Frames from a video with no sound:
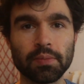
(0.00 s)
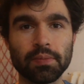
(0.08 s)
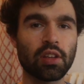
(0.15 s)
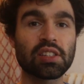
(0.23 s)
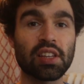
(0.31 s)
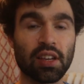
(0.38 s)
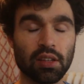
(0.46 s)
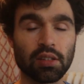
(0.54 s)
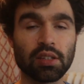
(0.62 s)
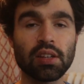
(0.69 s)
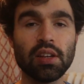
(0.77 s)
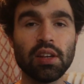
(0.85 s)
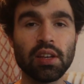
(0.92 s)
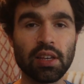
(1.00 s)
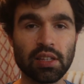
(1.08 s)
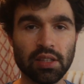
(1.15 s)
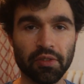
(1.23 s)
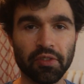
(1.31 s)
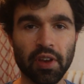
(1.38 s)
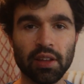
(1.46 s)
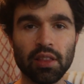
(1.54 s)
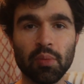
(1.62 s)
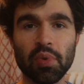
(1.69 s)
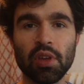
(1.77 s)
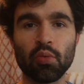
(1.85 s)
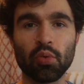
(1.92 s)
Second is the fact
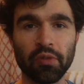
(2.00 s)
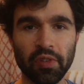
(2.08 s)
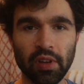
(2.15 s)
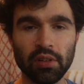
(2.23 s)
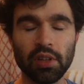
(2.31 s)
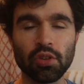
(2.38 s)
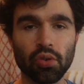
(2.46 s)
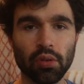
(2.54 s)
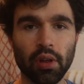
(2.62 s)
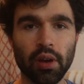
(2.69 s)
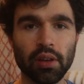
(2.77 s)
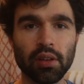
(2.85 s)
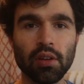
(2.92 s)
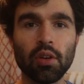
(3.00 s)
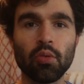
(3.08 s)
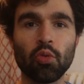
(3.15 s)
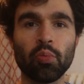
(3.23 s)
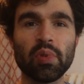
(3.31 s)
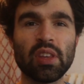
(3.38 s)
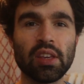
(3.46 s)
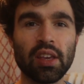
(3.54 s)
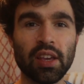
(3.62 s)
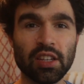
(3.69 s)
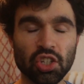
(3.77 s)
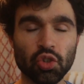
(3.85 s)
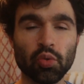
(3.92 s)
that being revealed in your lie will be
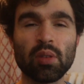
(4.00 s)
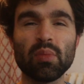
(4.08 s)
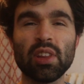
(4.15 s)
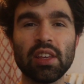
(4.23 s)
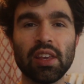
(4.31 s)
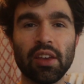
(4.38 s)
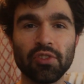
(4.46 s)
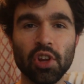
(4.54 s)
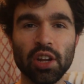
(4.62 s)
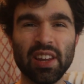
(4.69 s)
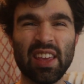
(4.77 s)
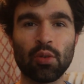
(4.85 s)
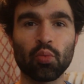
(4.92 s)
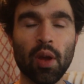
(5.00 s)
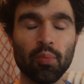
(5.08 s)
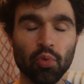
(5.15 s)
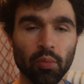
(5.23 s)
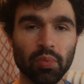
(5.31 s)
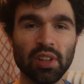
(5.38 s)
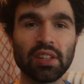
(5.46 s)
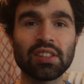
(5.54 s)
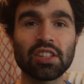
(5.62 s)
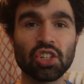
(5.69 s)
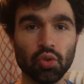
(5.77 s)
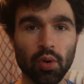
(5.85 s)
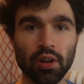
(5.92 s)
extremely, if not irreparably,
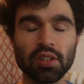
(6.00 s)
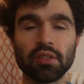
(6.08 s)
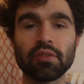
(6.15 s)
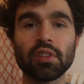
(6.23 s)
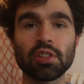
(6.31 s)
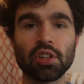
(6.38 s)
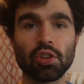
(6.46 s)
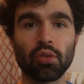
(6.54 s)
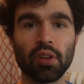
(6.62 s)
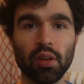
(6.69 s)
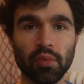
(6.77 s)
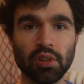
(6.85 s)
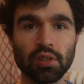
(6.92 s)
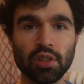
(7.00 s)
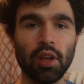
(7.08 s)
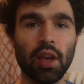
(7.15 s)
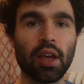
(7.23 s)
destructive to your image.